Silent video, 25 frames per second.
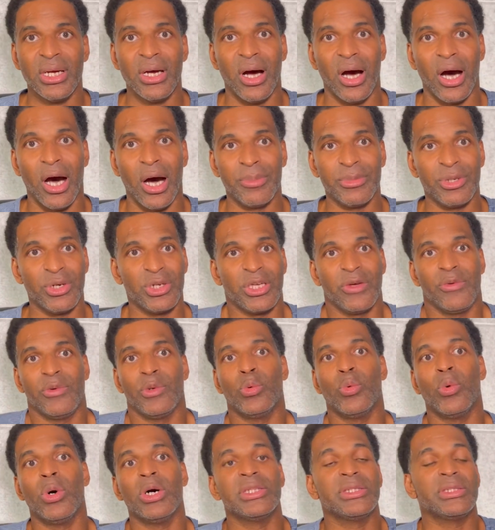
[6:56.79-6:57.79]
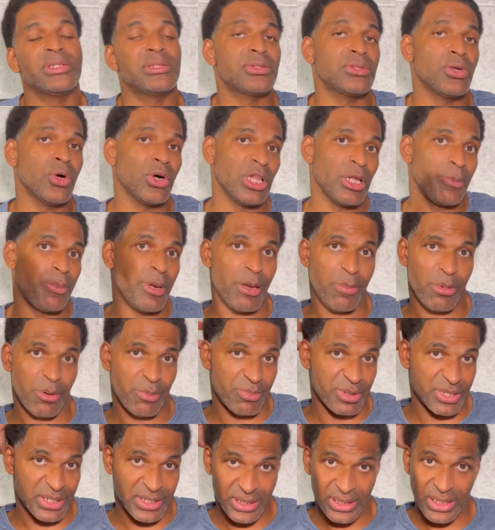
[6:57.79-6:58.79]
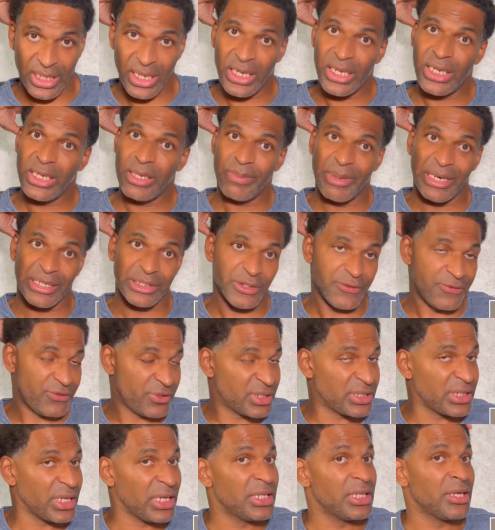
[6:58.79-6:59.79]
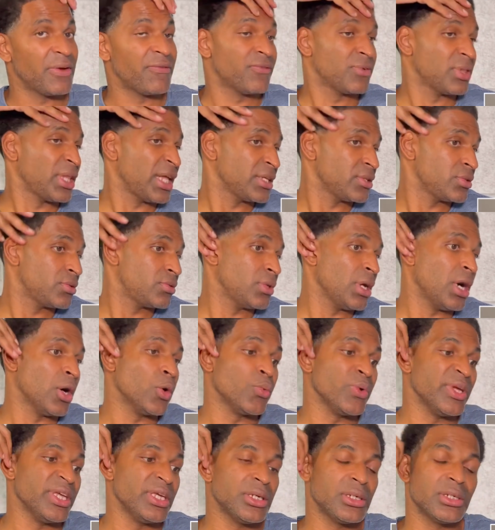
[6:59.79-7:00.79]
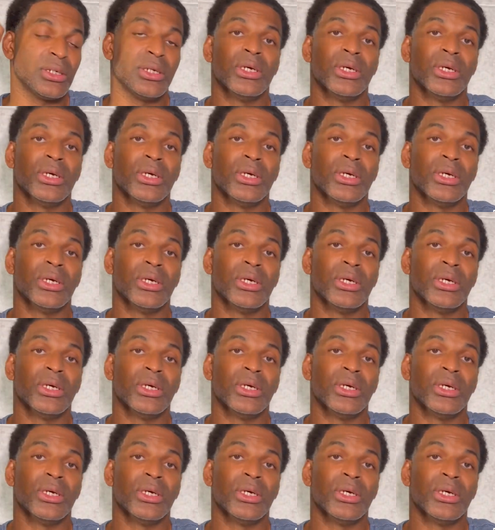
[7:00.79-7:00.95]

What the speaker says: They'll give you 1 toilet paper per stay. Imagine if you're staying there for like a week.